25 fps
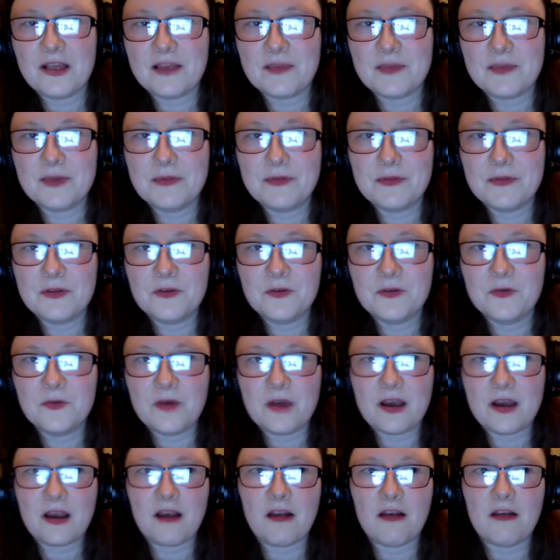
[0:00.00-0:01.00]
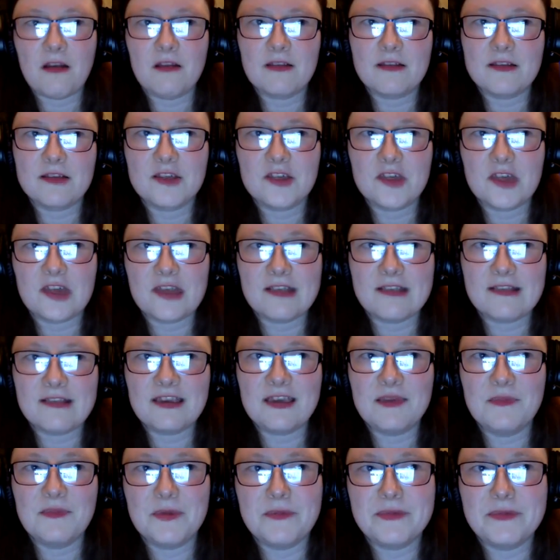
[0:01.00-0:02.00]
Like people who are like Gen
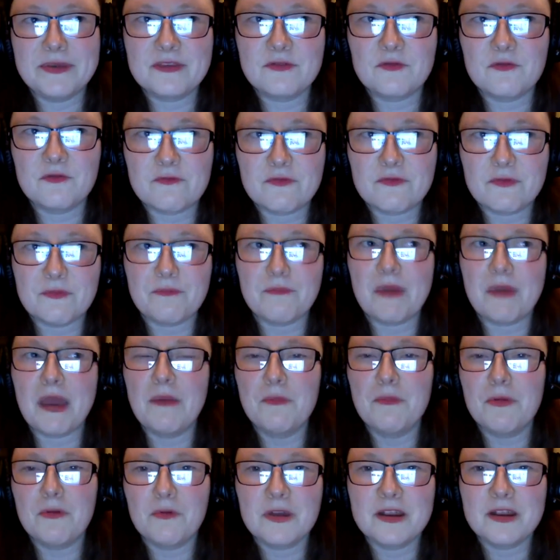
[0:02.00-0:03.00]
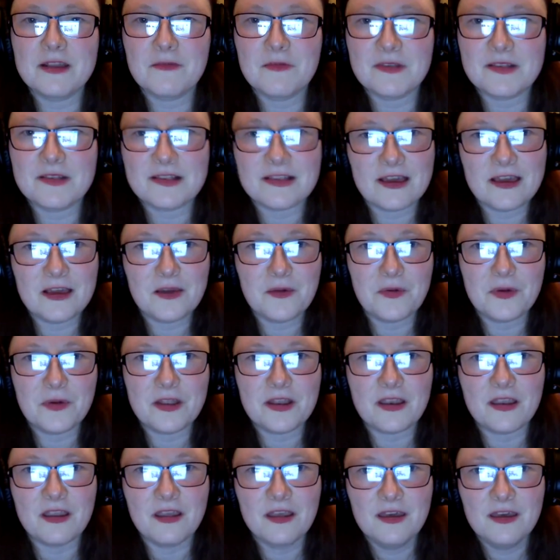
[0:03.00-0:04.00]
Z maybe don't remember what it was like
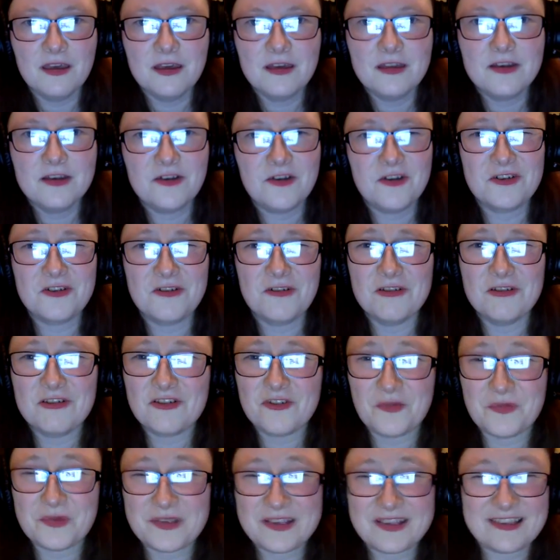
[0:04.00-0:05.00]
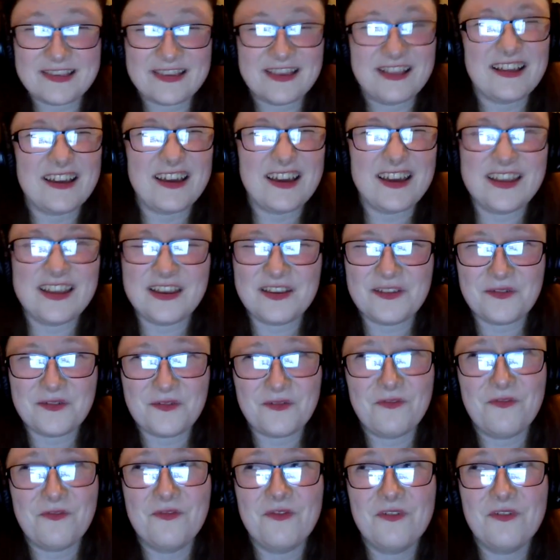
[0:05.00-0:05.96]
when nerd culture was still kind of